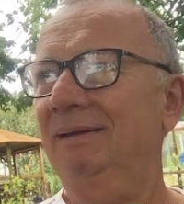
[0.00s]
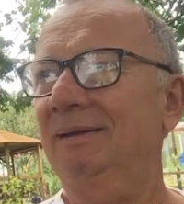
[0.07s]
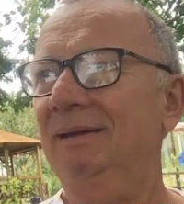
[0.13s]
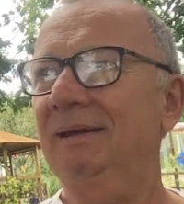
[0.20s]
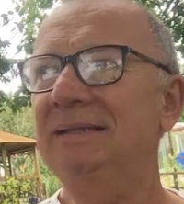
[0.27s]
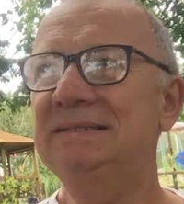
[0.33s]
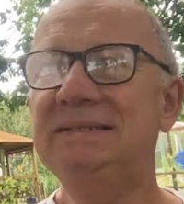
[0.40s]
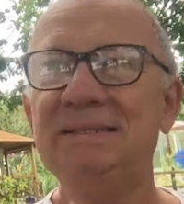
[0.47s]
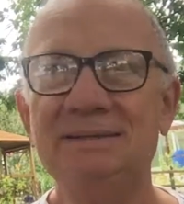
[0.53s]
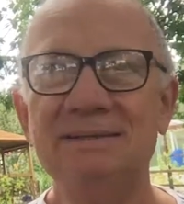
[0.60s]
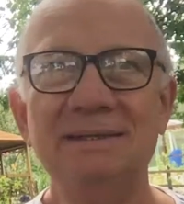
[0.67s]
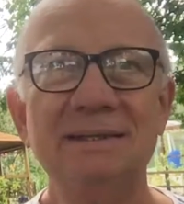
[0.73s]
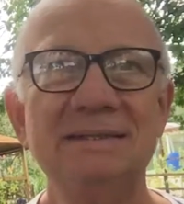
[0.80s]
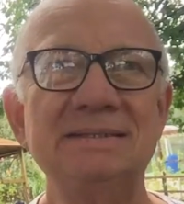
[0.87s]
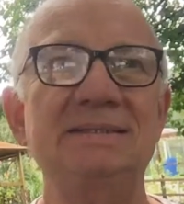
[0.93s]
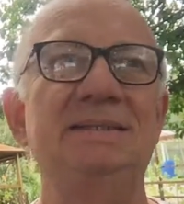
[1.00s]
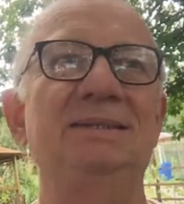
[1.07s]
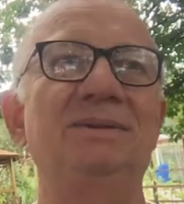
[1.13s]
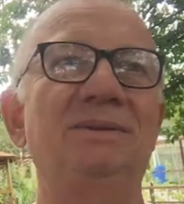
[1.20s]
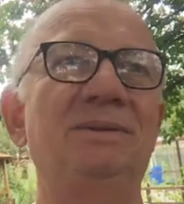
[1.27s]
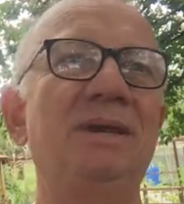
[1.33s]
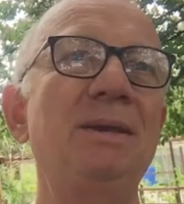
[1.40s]
And it's
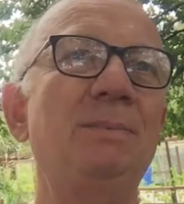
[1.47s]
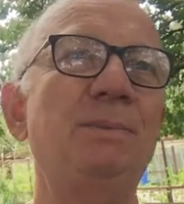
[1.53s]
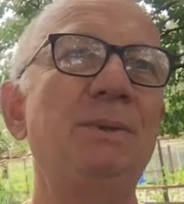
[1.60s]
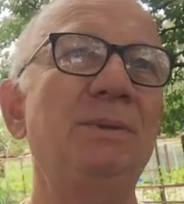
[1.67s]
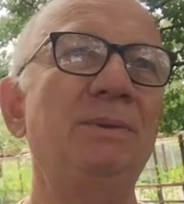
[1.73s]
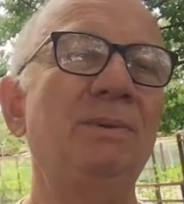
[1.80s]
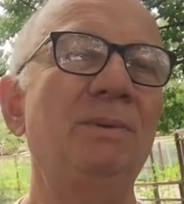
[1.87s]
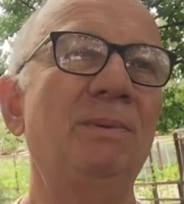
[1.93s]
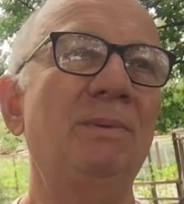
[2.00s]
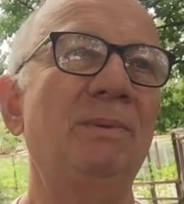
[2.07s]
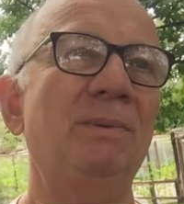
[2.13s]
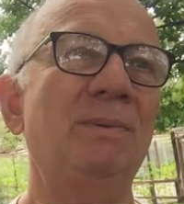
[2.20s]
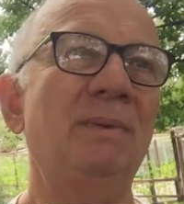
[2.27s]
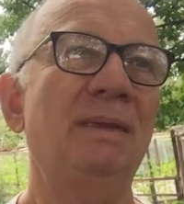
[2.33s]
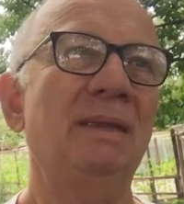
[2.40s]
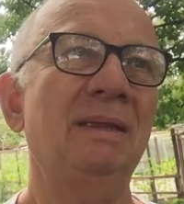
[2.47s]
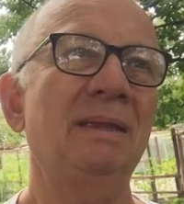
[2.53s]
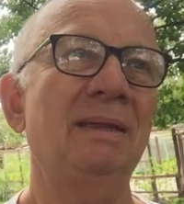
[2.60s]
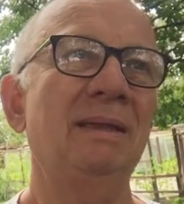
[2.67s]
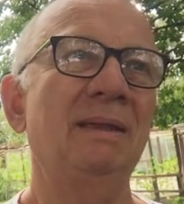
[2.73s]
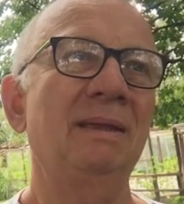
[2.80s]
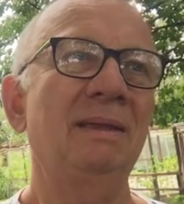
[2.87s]
interesting. Keep you.
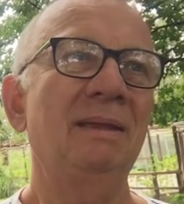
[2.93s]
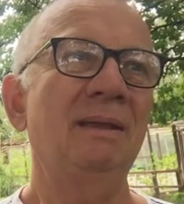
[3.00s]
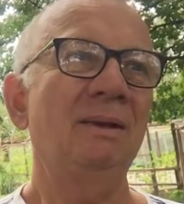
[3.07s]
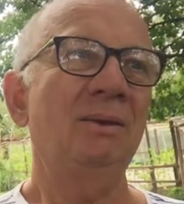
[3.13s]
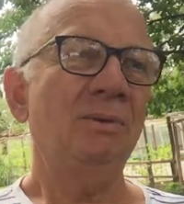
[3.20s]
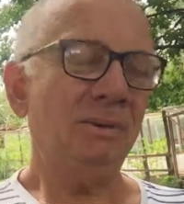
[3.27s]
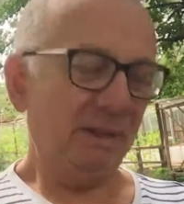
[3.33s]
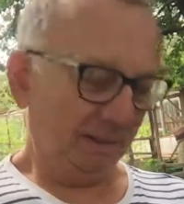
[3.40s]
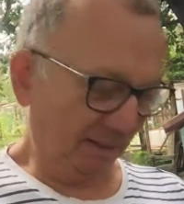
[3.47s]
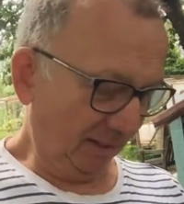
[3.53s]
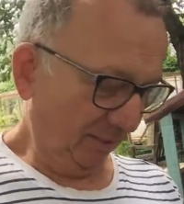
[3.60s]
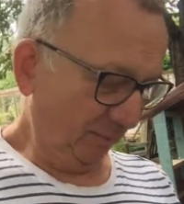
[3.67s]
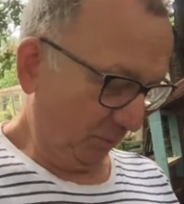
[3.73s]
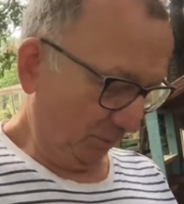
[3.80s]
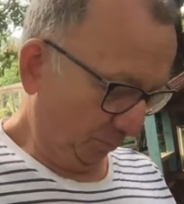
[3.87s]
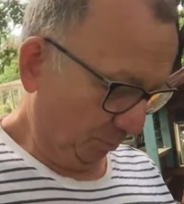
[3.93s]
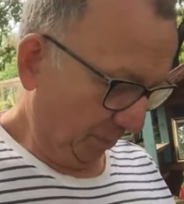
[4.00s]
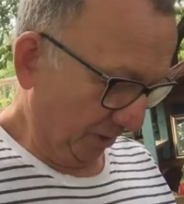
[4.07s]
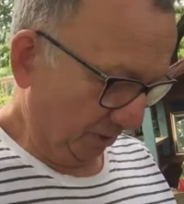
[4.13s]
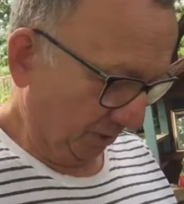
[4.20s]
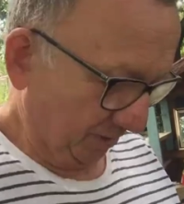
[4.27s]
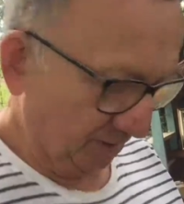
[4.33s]
All right, I haven't got
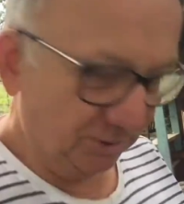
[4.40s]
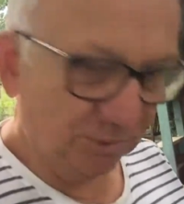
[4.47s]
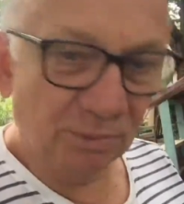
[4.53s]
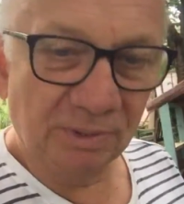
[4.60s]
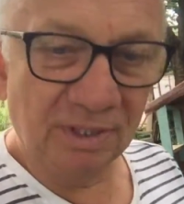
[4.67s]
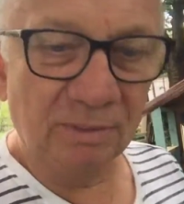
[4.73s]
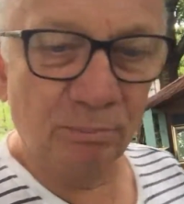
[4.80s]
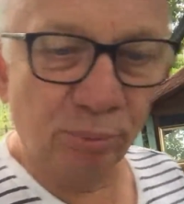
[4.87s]
patience to read